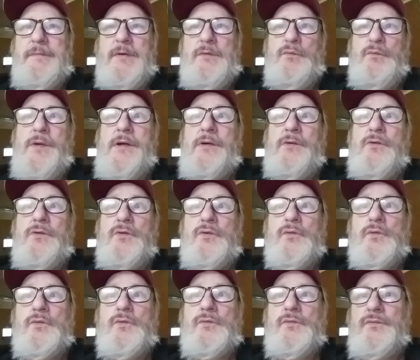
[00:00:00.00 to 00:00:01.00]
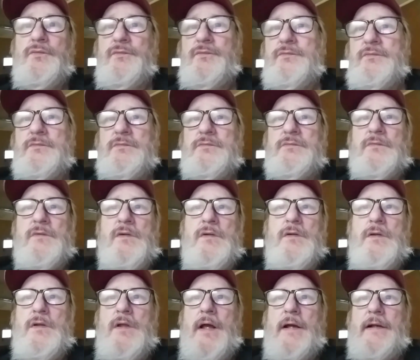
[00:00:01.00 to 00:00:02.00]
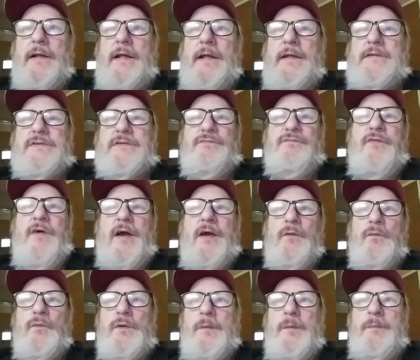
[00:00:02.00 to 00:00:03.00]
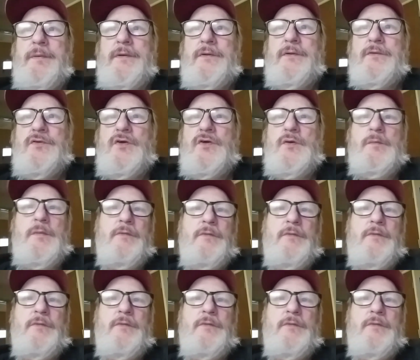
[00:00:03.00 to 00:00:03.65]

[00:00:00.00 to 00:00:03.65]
Be real cool. I got to get some firewood up in there too.